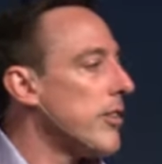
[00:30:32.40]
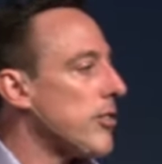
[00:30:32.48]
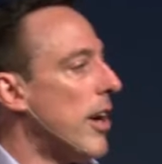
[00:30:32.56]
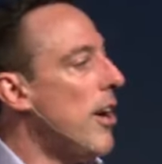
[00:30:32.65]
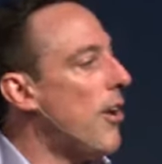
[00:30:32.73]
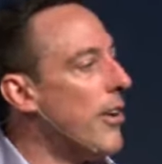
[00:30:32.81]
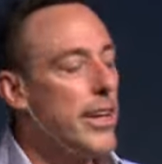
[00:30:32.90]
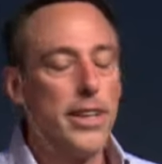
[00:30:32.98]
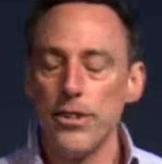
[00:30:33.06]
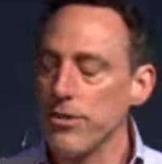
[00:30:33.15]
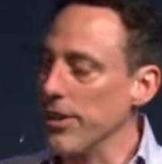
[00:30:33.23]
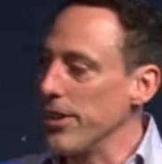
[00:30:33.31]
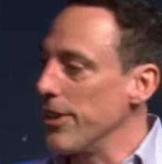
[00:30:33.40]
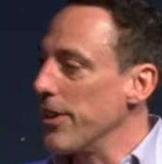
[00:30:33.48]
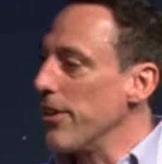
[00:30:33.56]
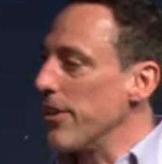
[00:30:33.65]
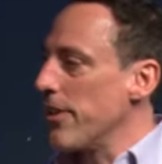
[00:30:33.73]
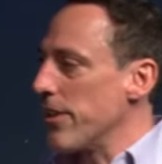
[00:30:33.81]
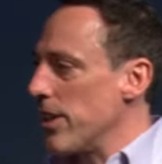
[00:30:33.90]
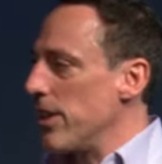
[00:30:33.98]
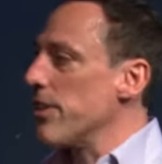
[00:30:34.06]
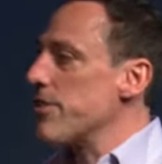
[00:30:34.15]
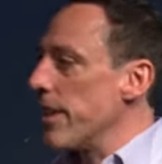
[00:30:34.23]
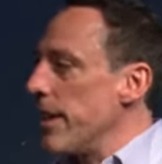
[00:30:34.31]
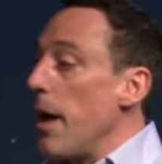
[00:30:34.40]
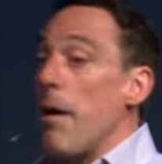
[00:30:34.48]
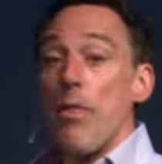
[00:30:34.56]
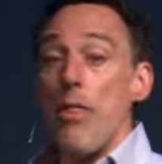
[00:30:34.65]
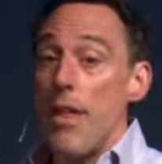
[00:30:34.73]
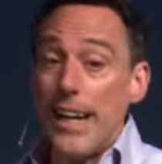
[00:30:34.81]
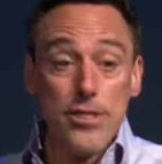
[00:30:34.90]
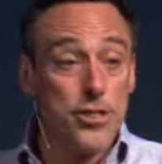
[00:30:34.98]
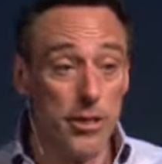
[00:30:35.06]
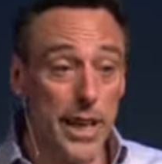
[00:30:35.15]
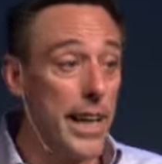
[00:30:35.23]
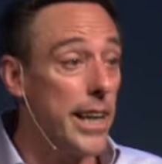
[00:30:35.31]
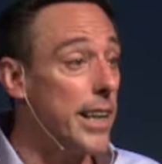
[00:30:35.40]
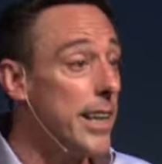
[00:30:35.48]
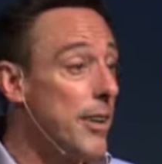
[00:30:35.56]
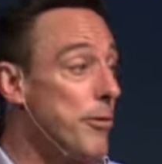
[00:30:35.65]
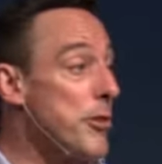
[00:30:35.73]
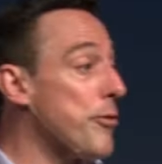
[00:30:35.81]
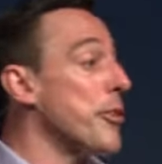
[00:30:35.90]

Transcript: So, so you know, you go to another country, that's great. If it's for